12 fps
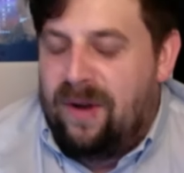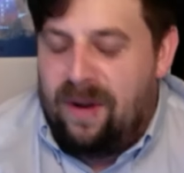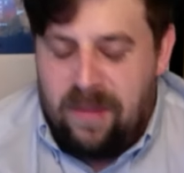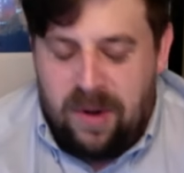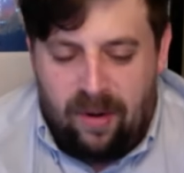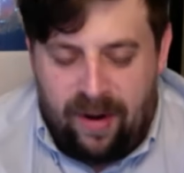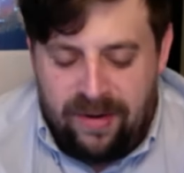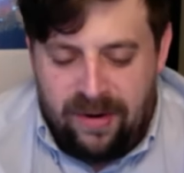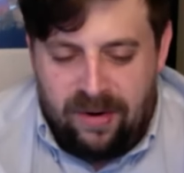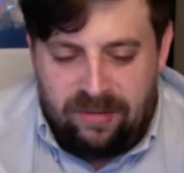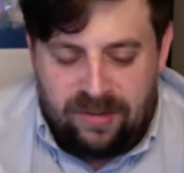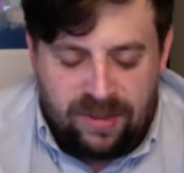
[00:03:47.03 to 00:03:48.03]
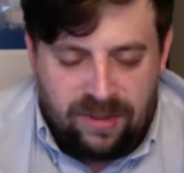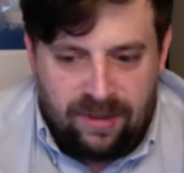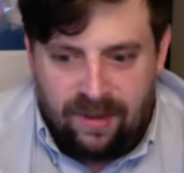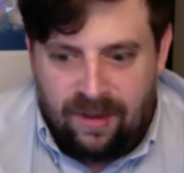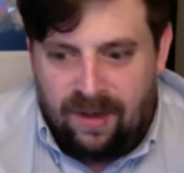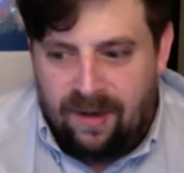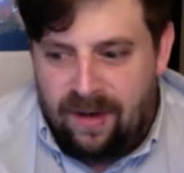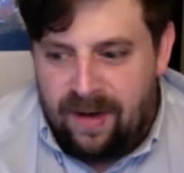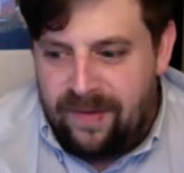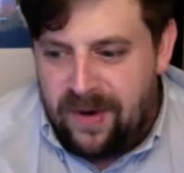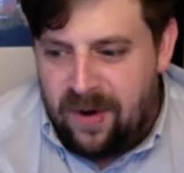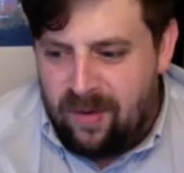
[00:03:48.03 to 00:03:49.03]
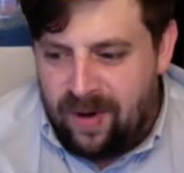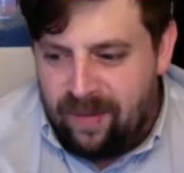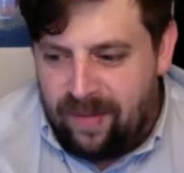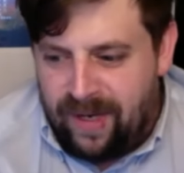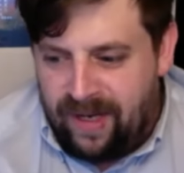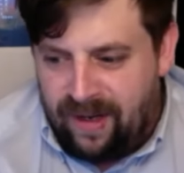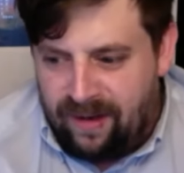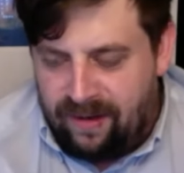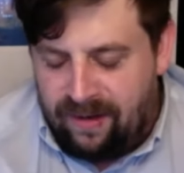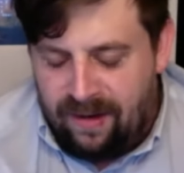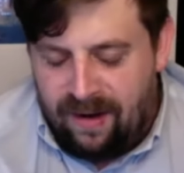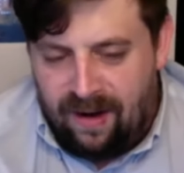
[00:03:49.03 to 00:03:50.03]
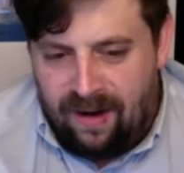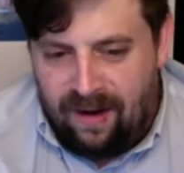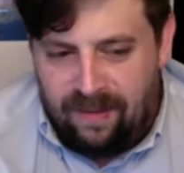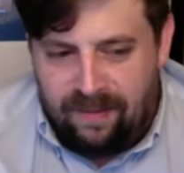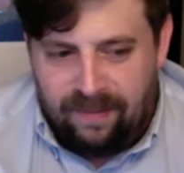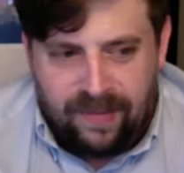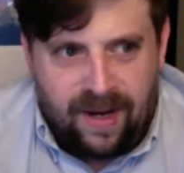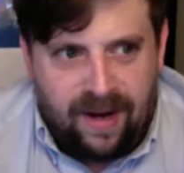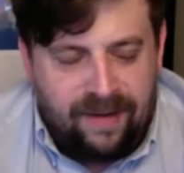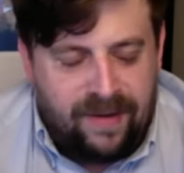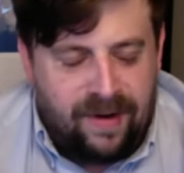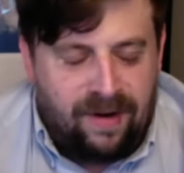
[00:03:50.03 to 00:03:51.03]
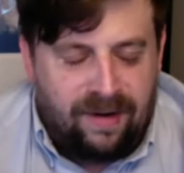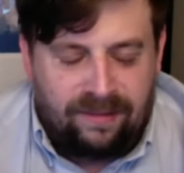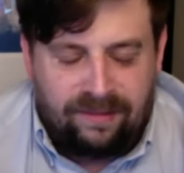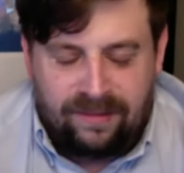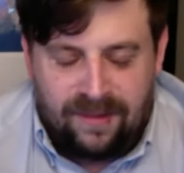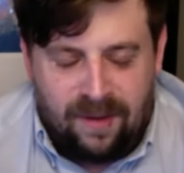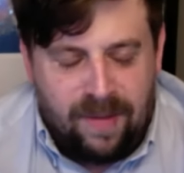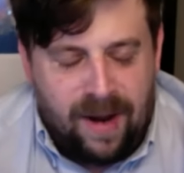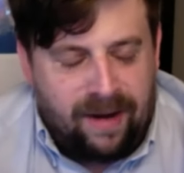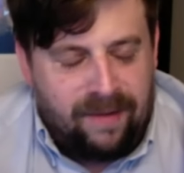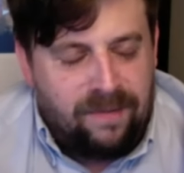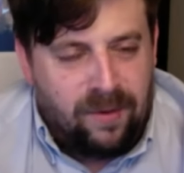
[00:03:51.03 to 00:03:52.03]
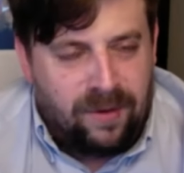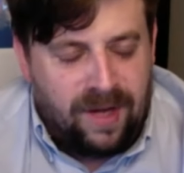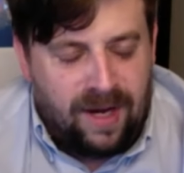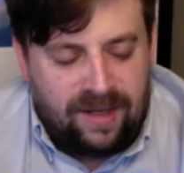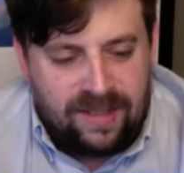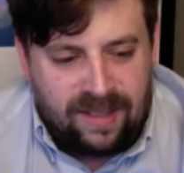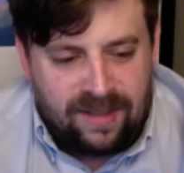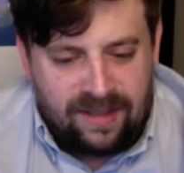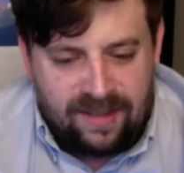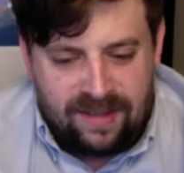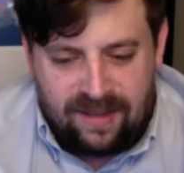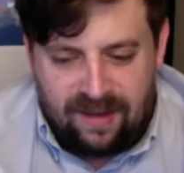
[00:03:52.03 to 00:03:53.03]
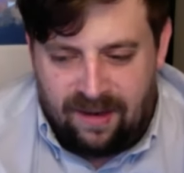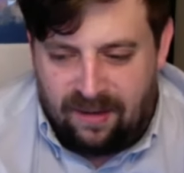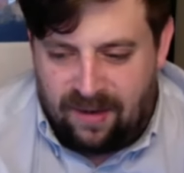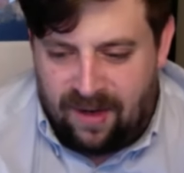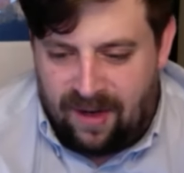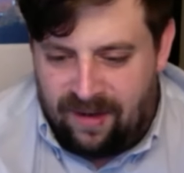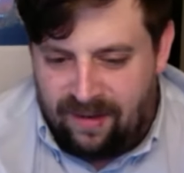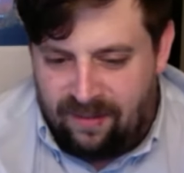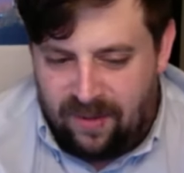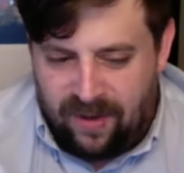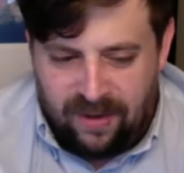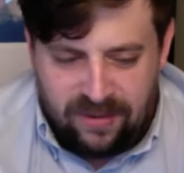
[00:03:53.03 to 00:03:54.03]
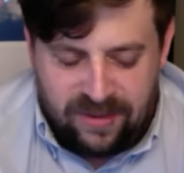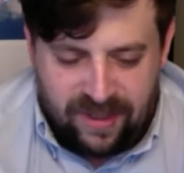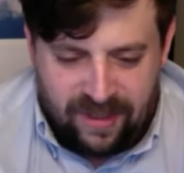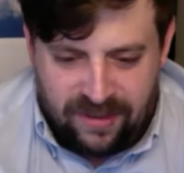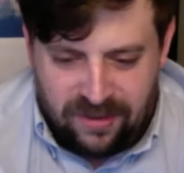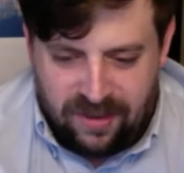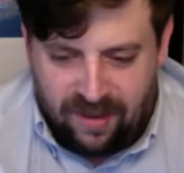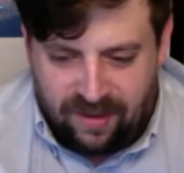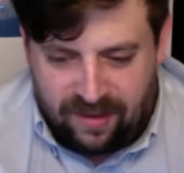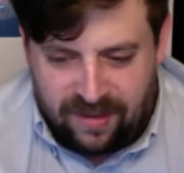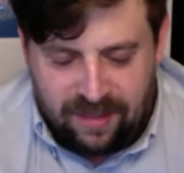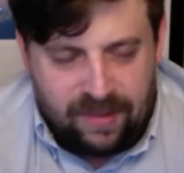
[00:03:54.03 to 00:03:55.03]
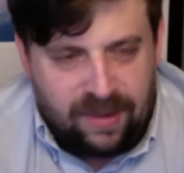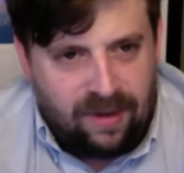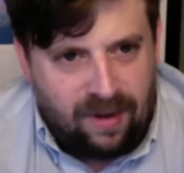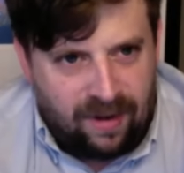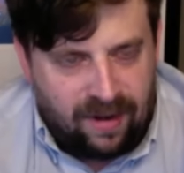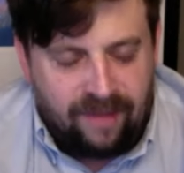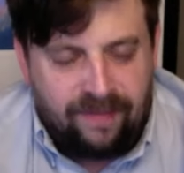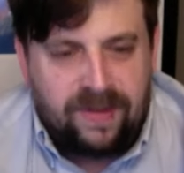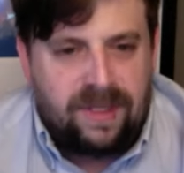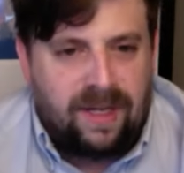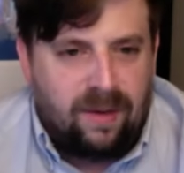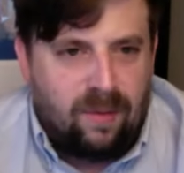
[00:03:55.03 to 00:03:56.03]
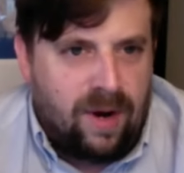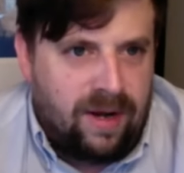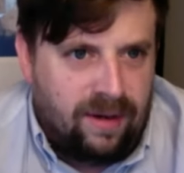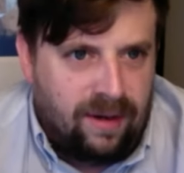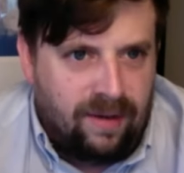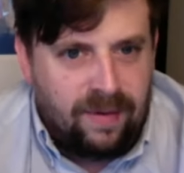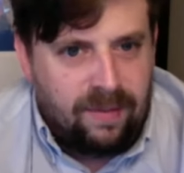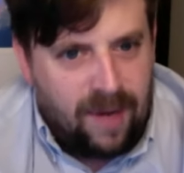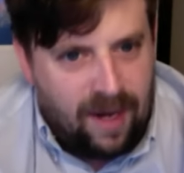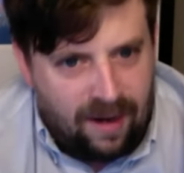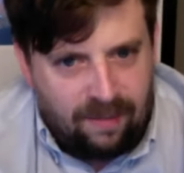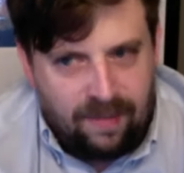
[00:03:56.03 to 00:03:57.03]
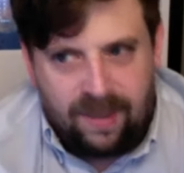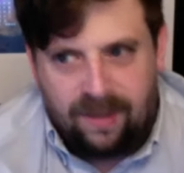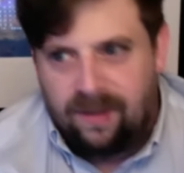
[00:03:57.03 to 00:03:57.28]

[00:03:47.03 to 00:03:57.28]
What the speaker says: I mean, you know, I don't even know where to begin, kind of in our back and forth contest. It's, you know, kind of one of those things you talk to someone long enough. It's like, why do you love your mom?